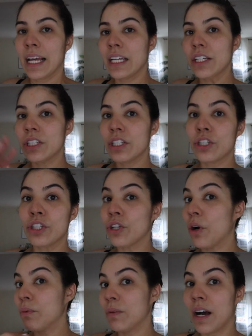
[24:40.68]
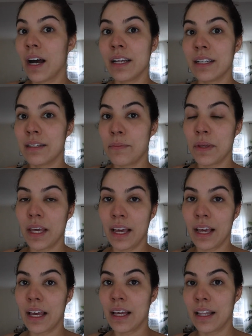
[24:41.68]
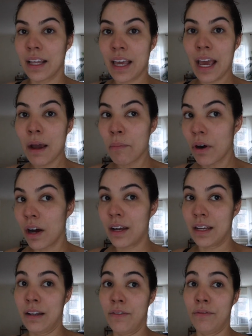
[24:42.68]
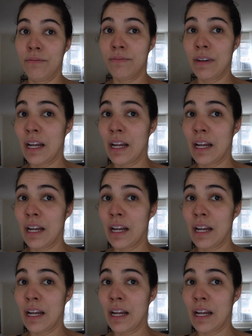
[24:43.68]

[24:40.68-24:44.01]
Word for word: he's just so not into being in the camera and